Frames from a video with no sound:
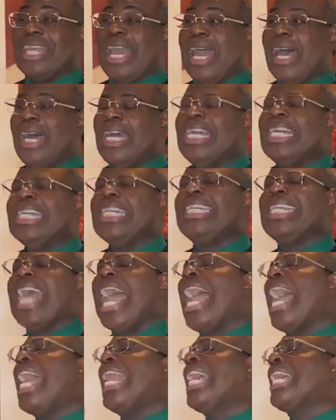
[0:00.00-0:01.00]
now.
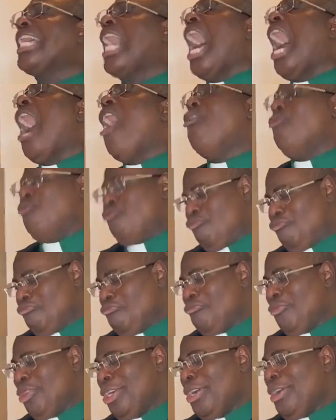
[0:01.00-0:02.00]
Dead and gone.
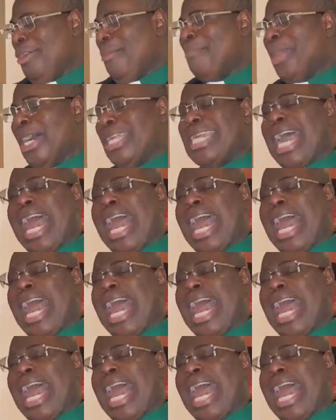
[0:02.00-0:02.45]
But